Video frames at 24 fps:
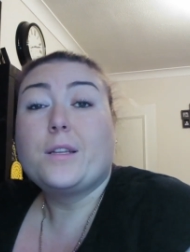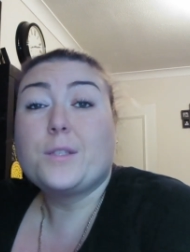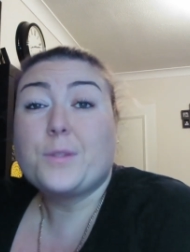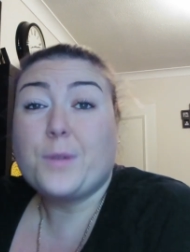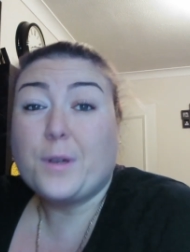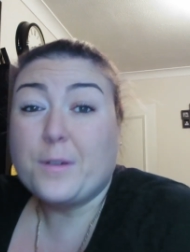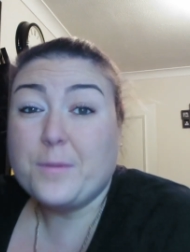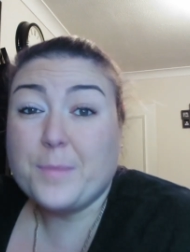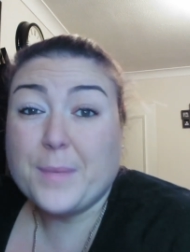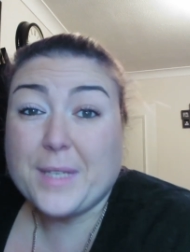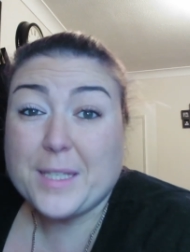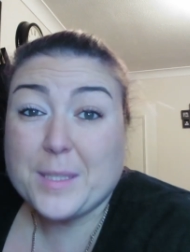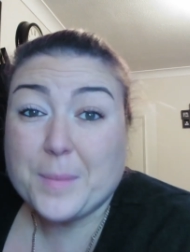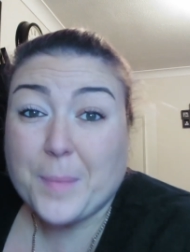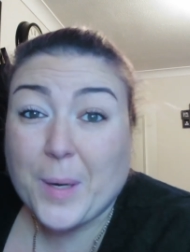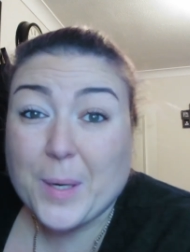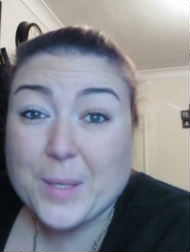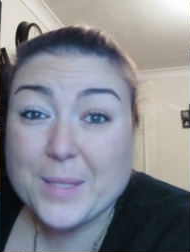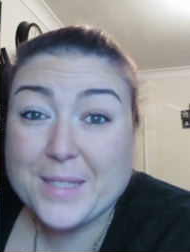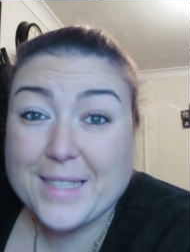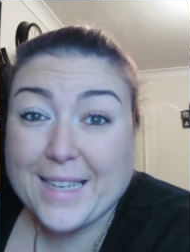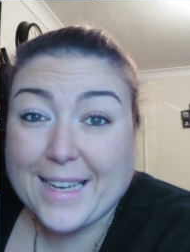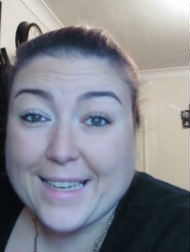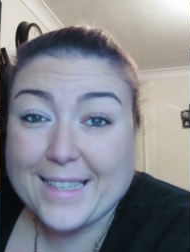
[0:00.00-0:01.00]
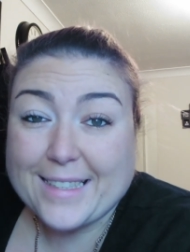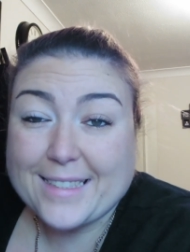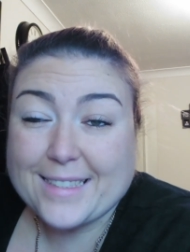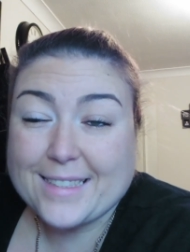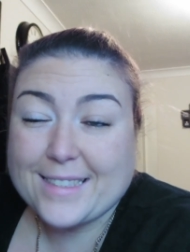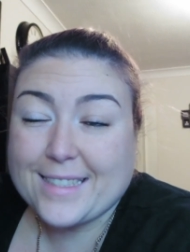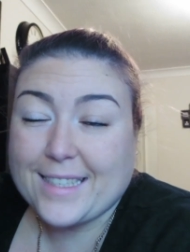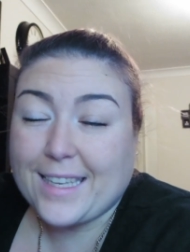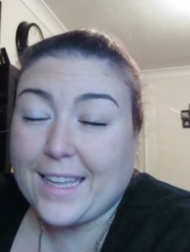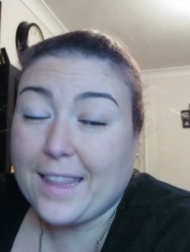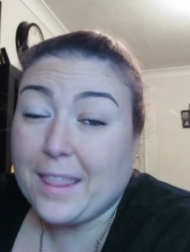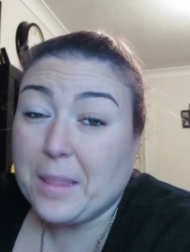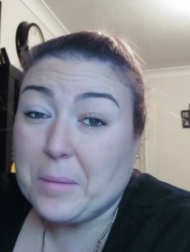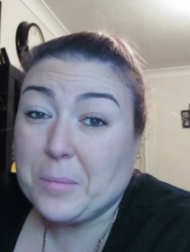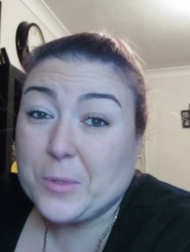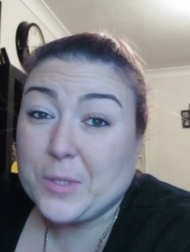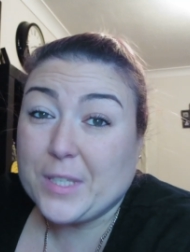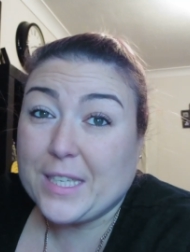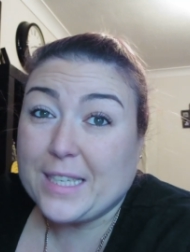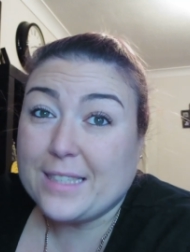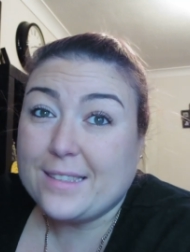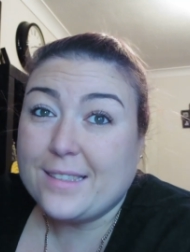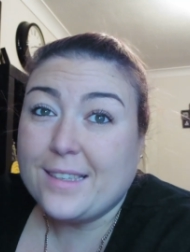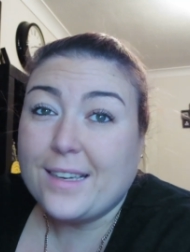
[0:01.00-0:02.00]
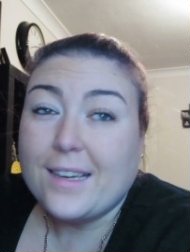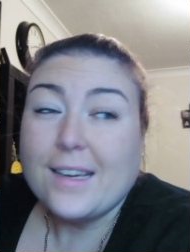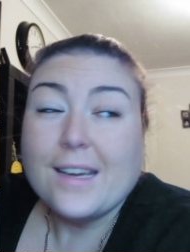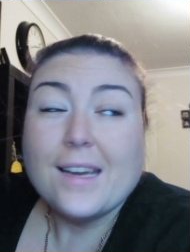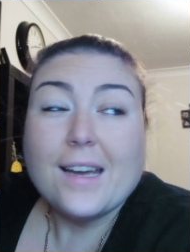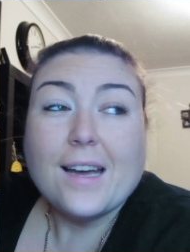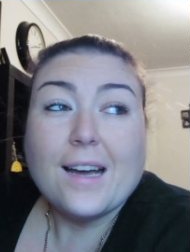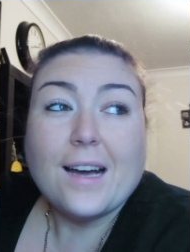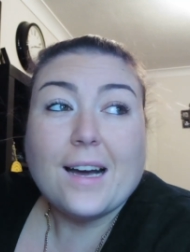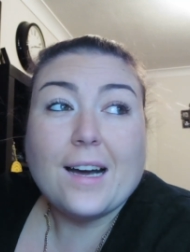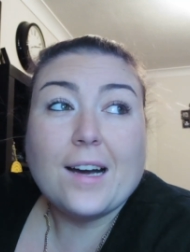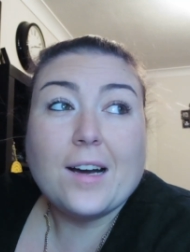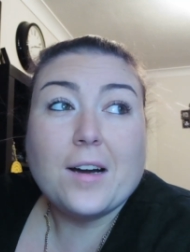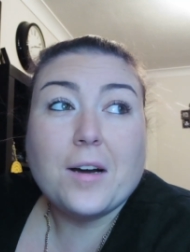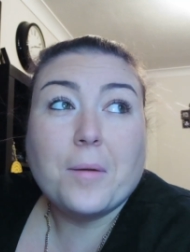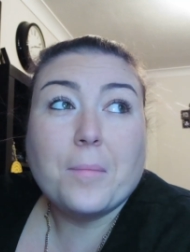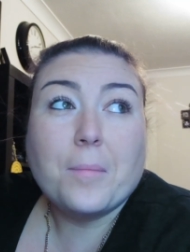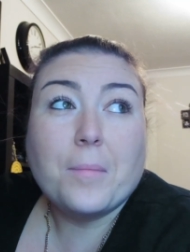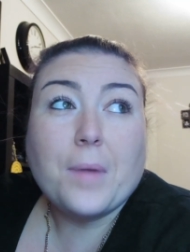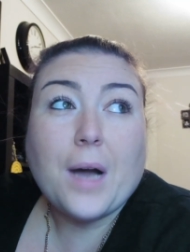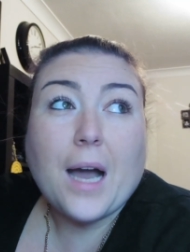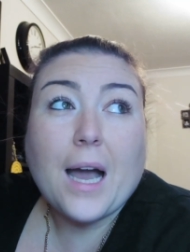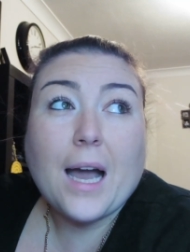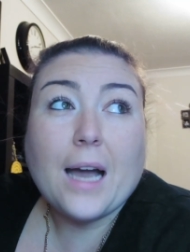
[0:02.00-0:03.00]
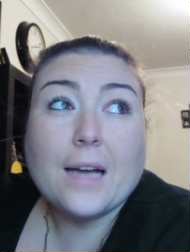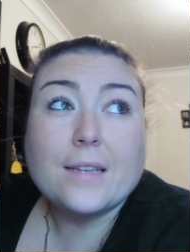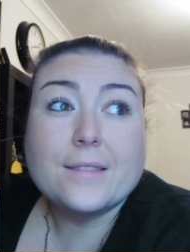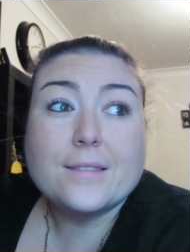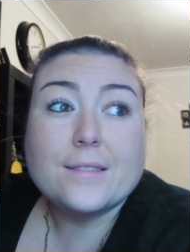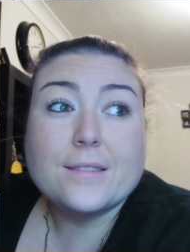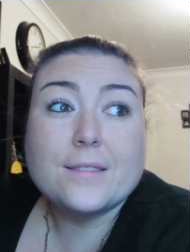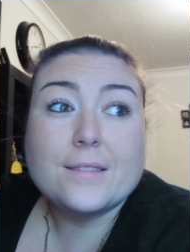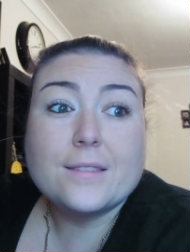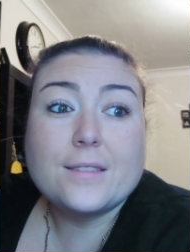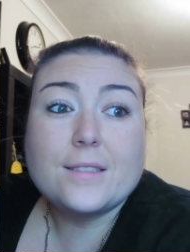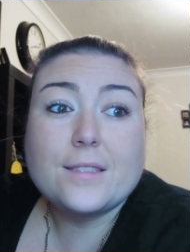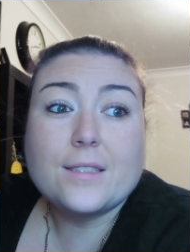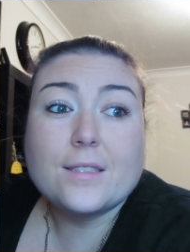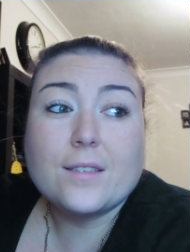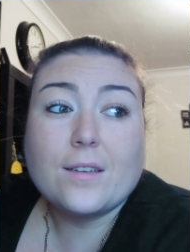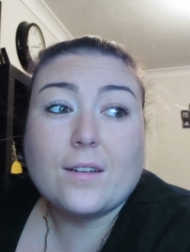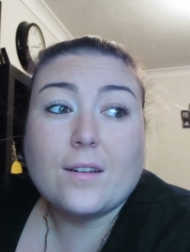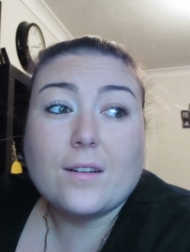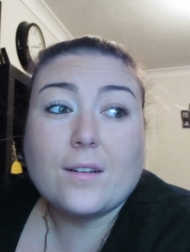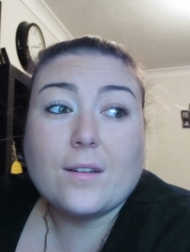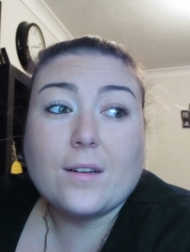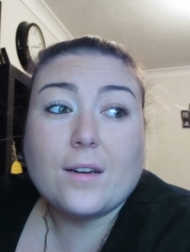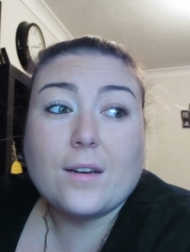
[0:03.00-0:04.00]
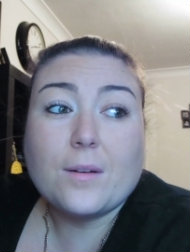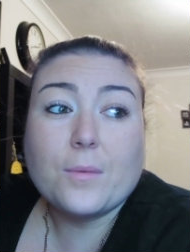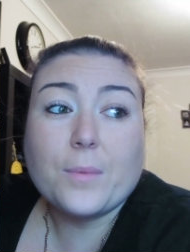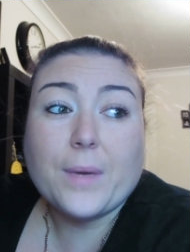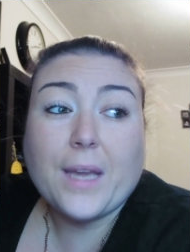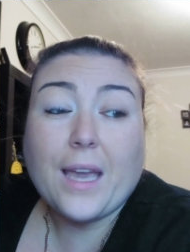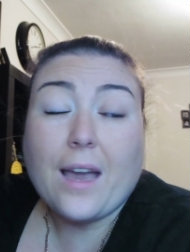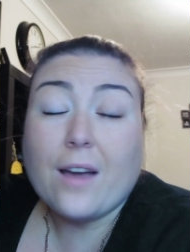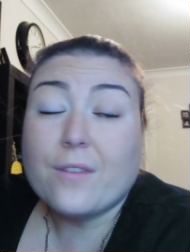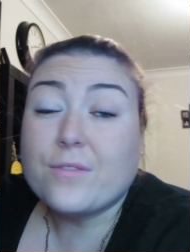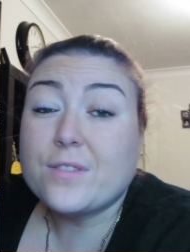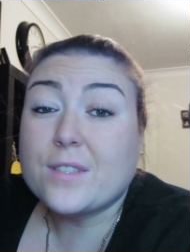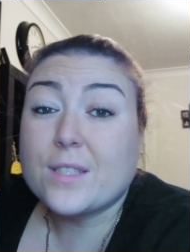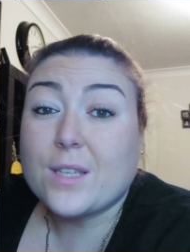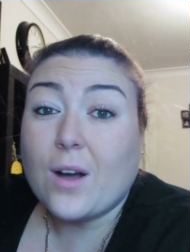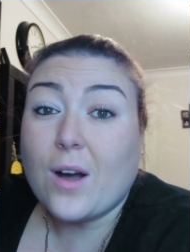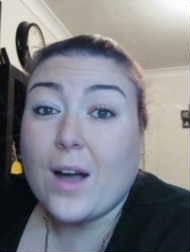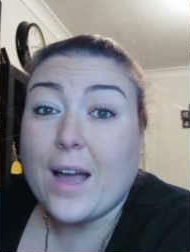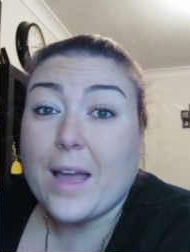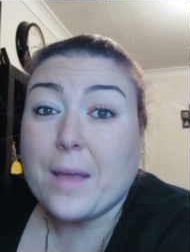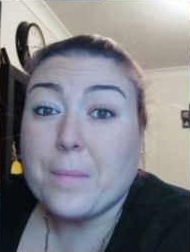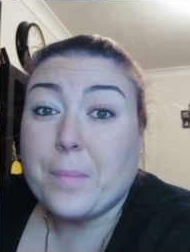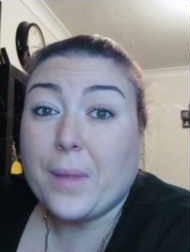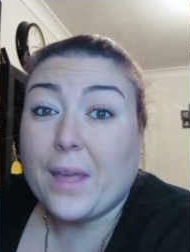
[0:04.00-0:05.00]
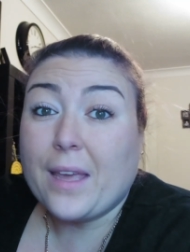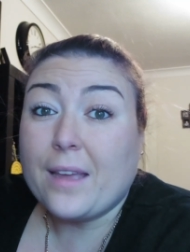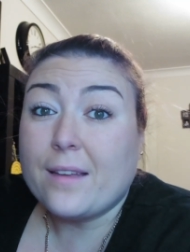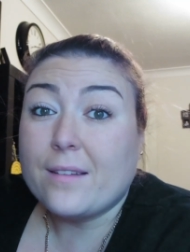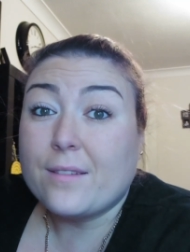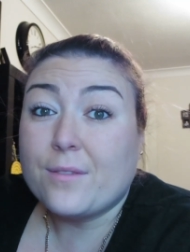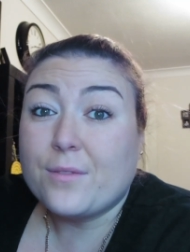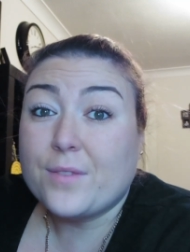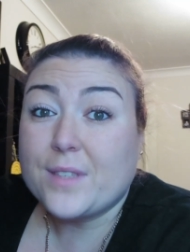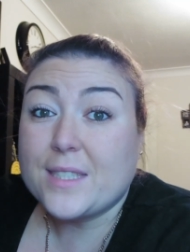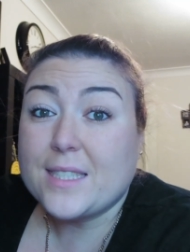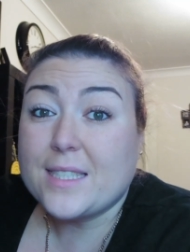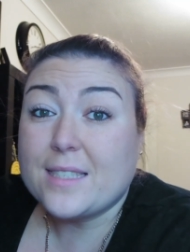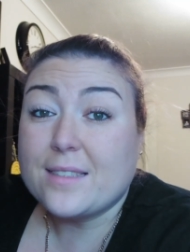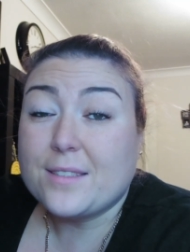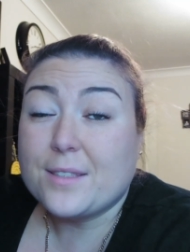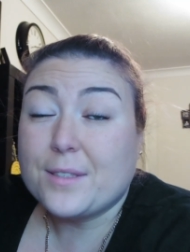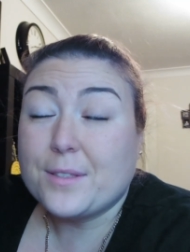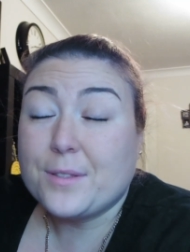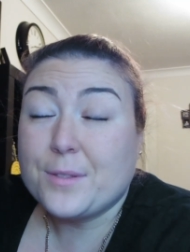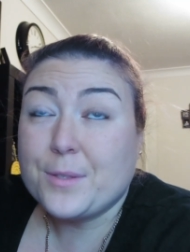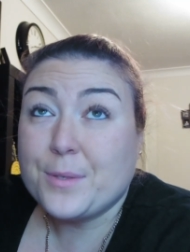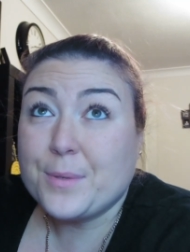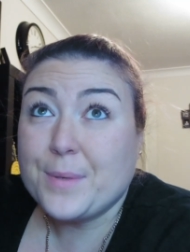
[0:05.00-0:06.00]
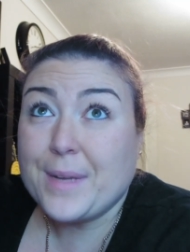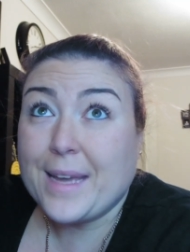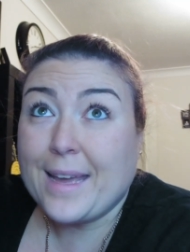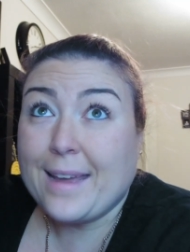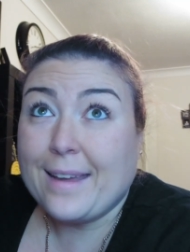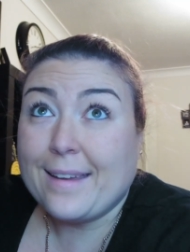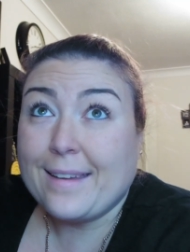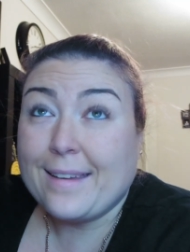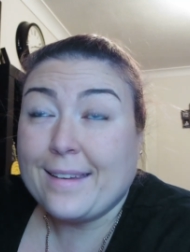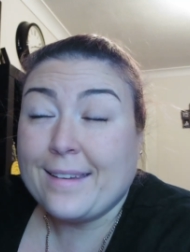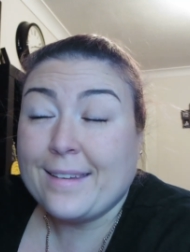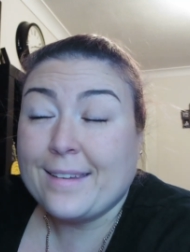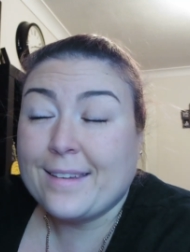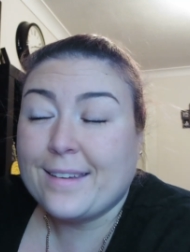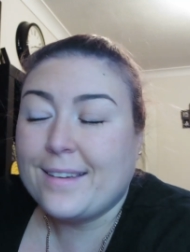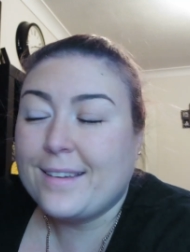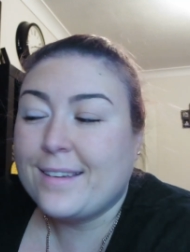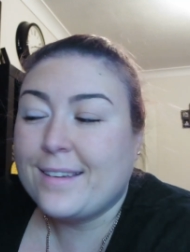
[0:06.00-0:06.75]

12 minutes past eight in the morning, um, and we have Sky being fitted today.